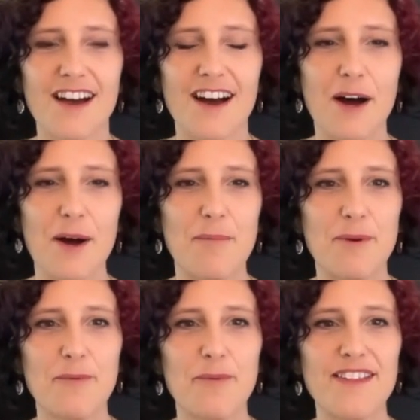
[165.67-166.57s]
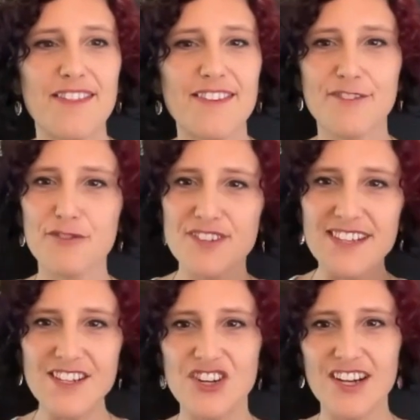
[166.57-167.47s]
um, with the
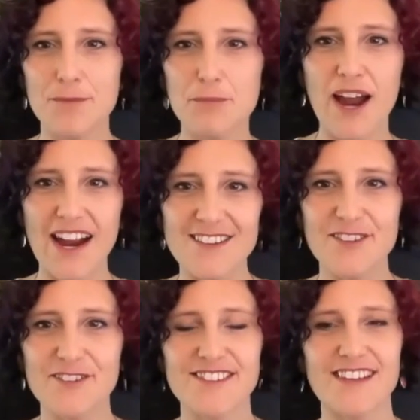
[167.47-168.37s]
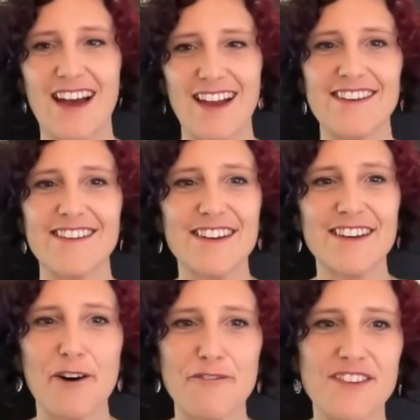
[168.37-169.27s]
strategic and practical side
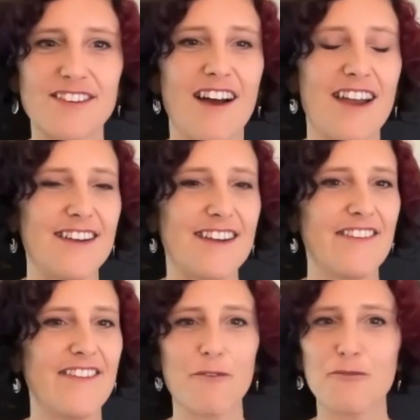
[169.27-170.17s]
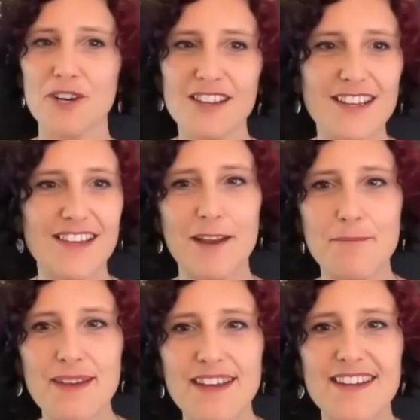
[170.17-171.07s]
of design and that really led
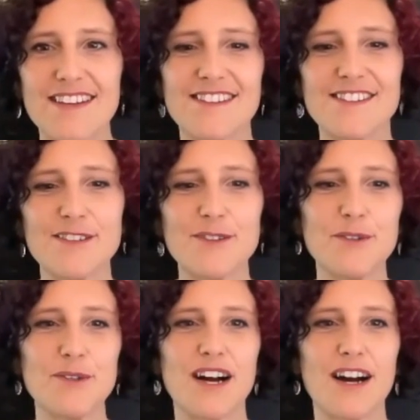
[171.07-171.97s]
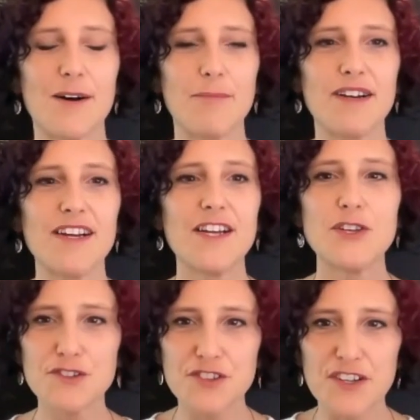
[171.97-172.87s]
me into um,
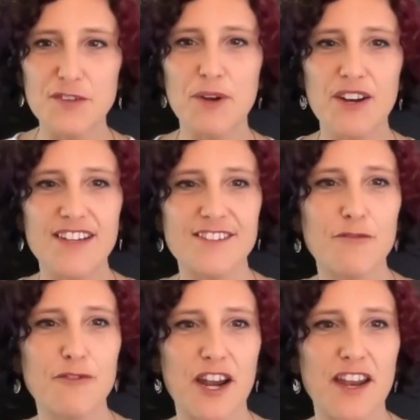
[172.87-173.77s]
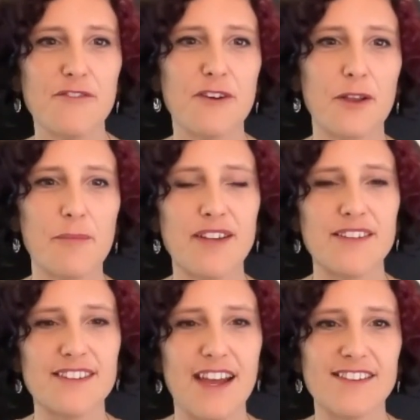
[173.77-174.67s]
user experience and front end
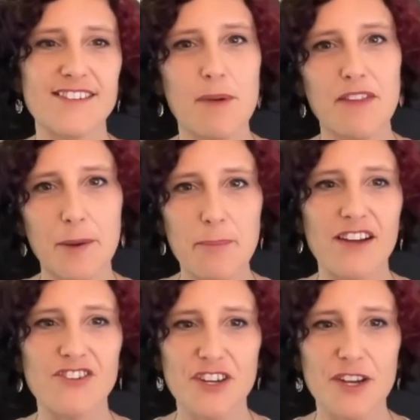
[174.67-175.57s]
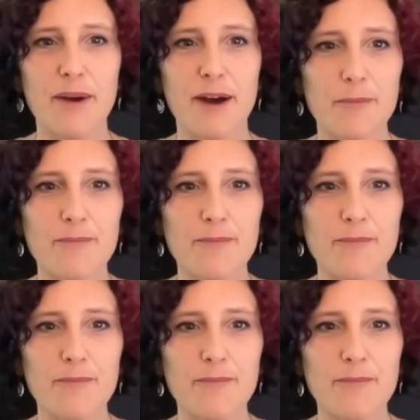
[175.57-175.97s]
development as something that I'm passionate about.